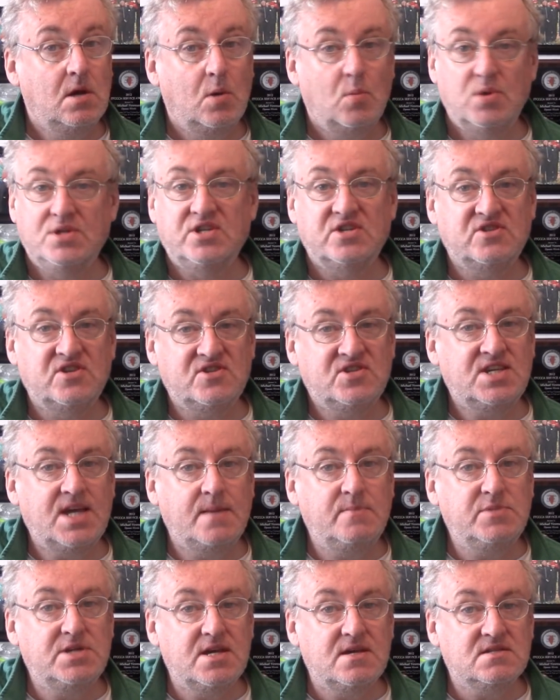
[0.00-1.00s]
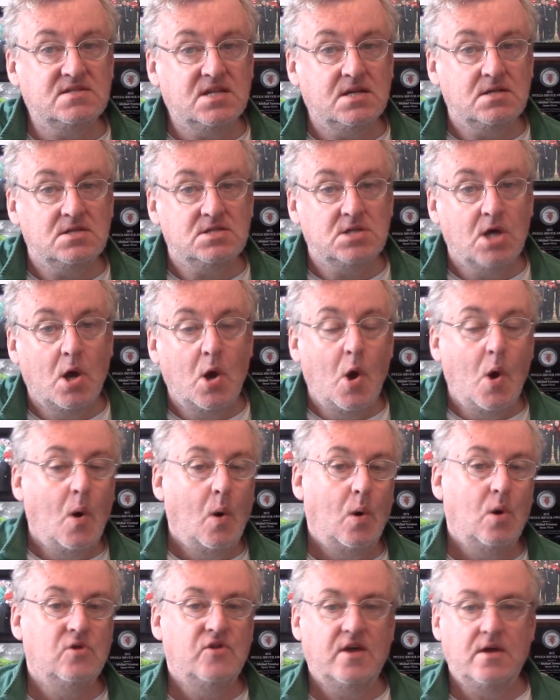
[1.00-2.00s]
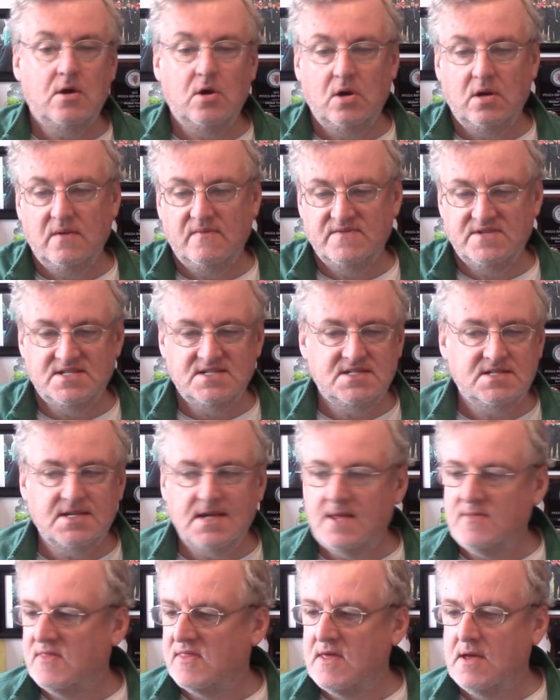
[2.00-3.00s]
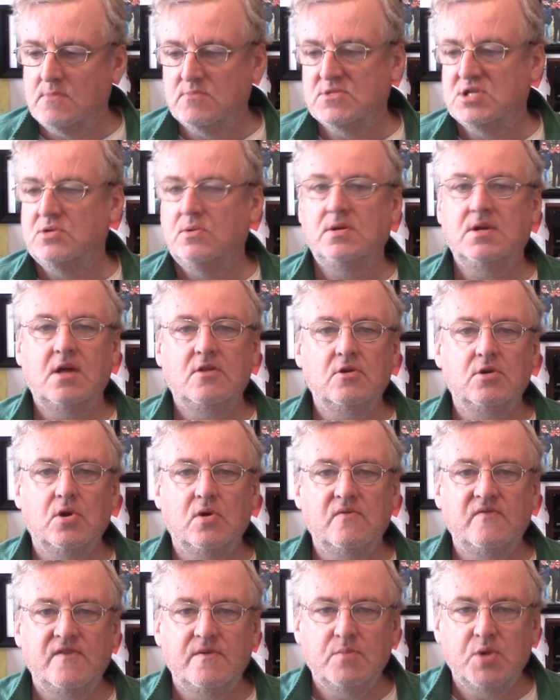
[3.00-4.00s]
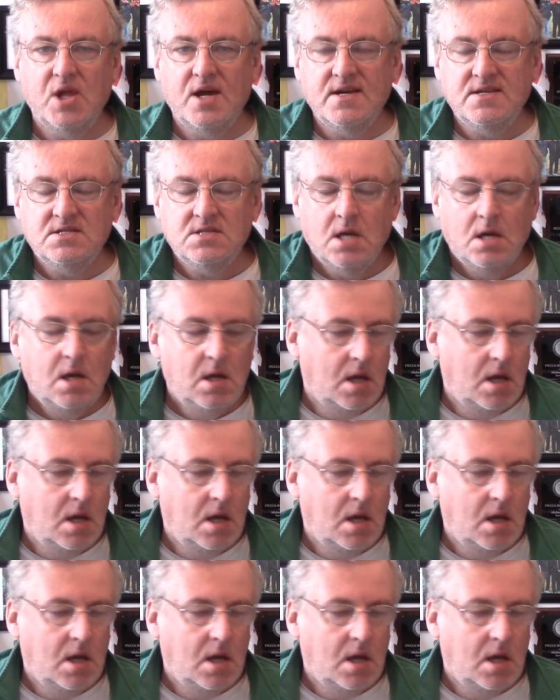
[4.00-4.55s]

which is the same distance, or they could have sent them to another goofy place.